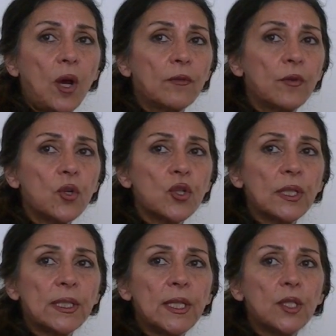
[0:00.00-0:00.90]

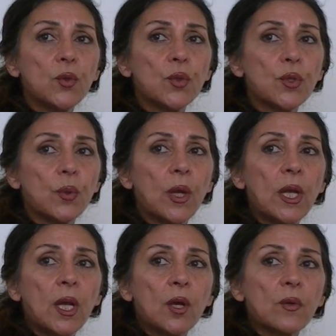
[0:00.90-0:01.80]
Unfortunately, due to
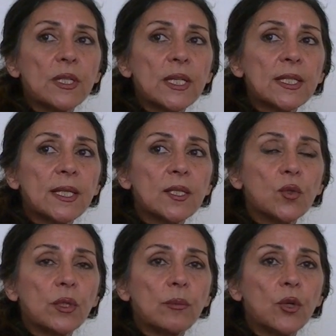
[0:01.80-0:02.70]

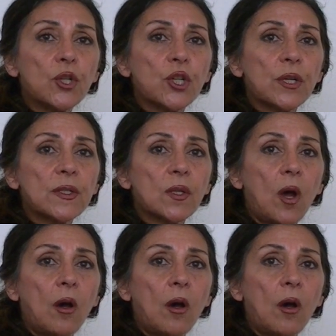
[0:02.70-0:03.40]
resistance to emergence